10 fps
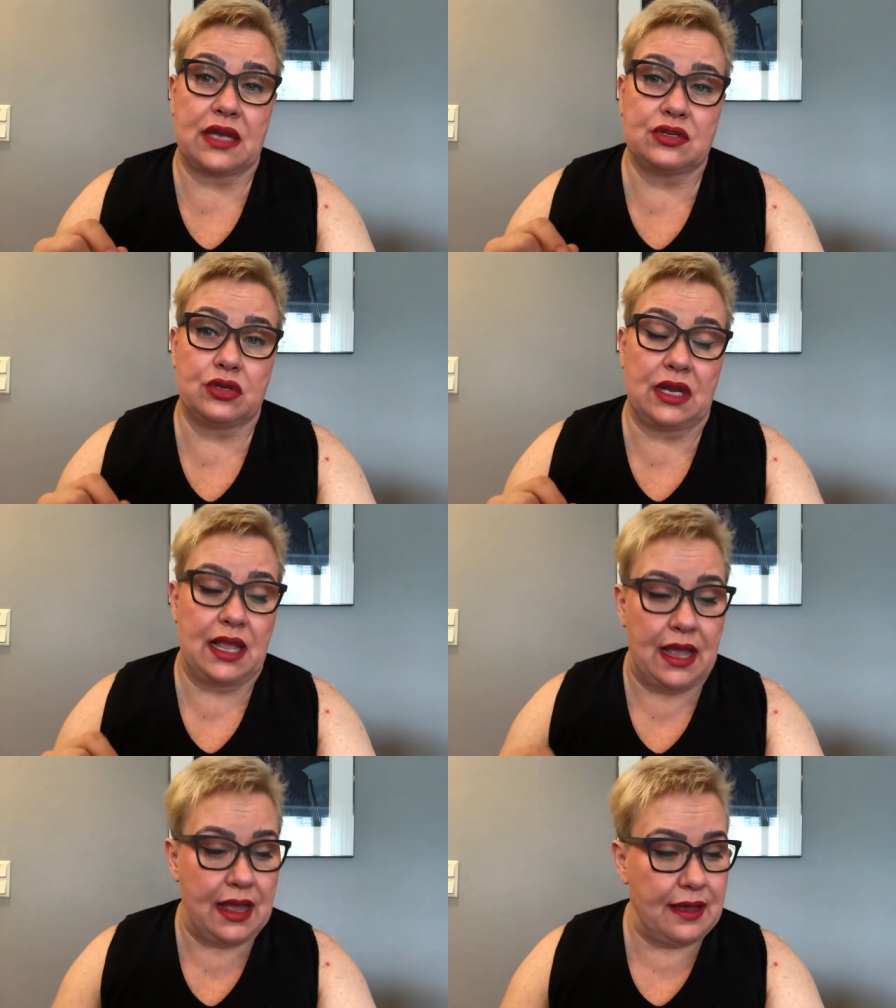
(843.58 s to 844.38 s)
actually
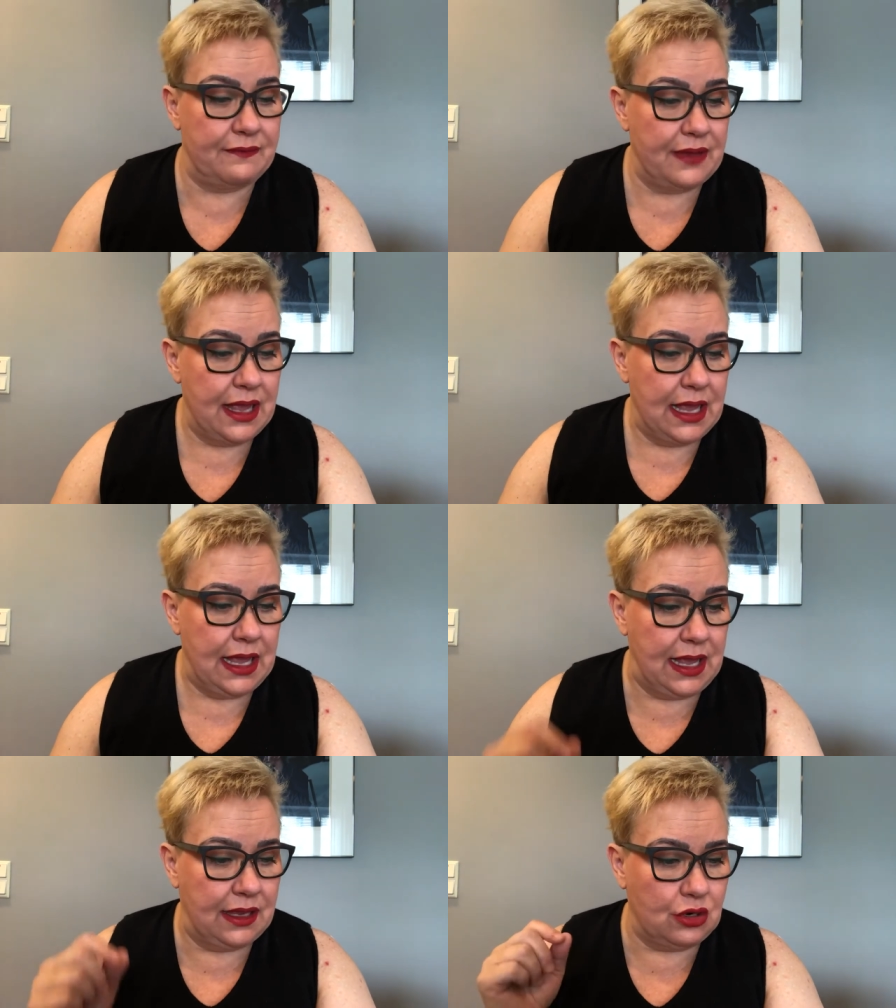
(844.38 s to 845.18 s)
have
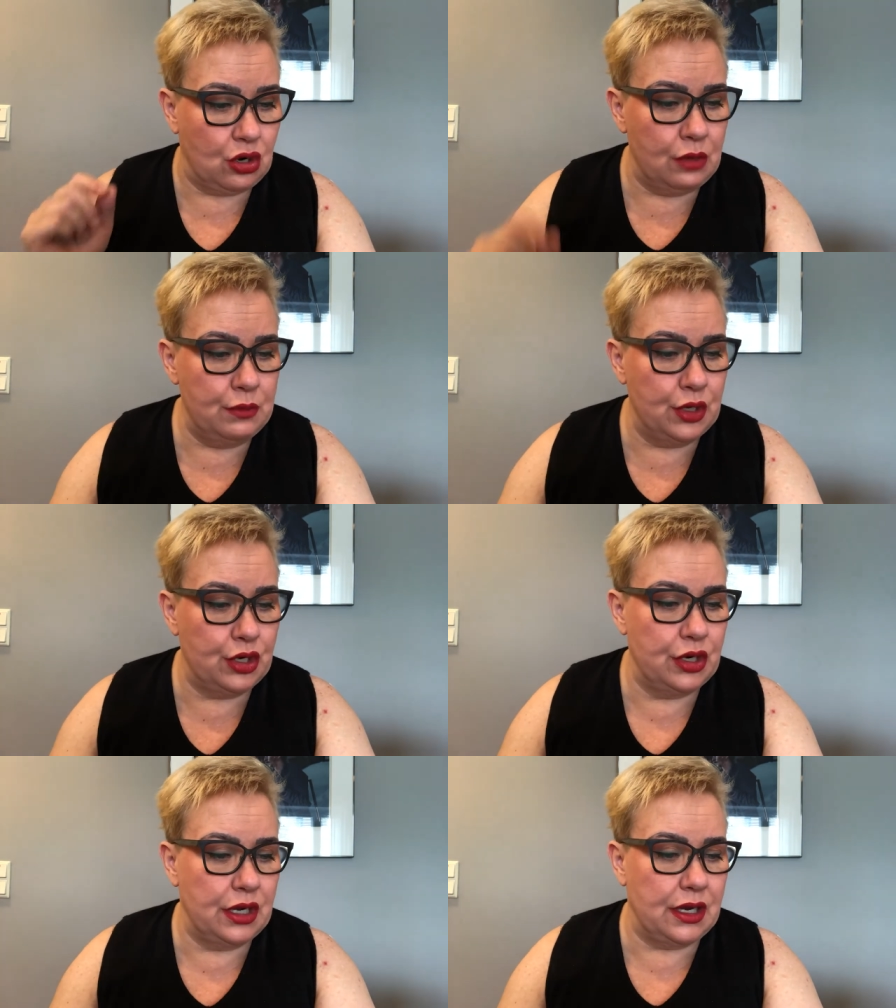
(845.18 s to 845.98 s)
a
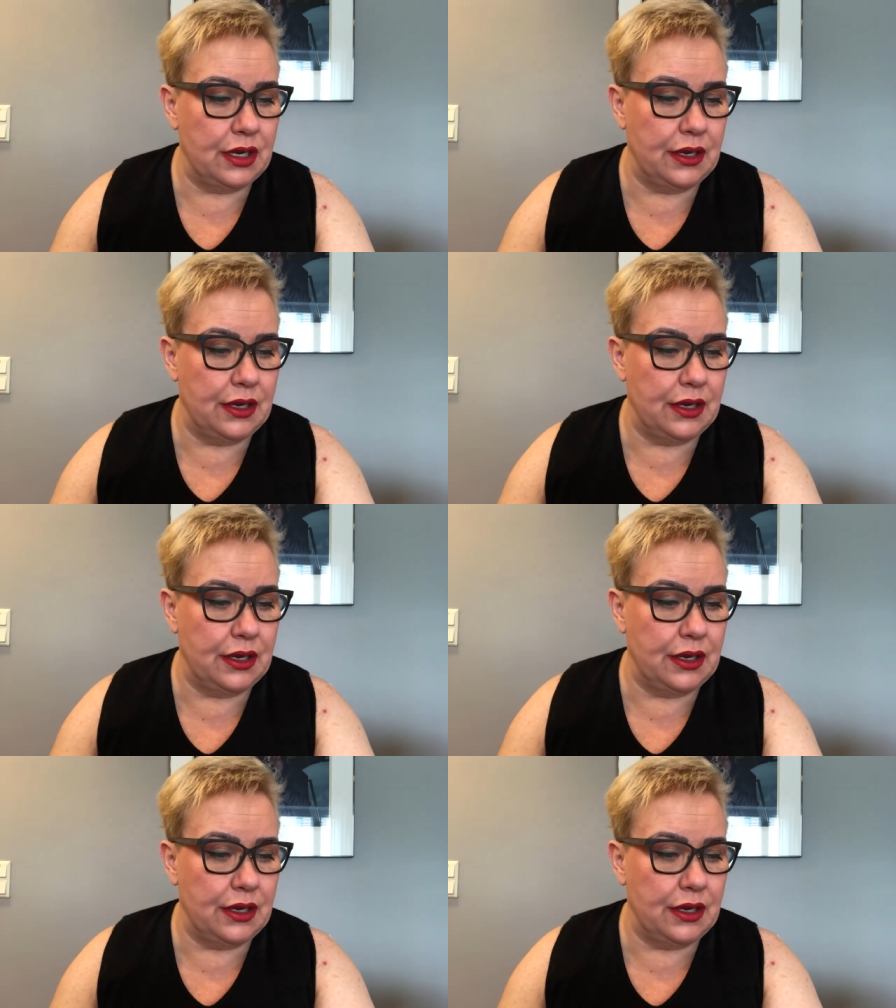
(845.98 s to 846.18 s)
common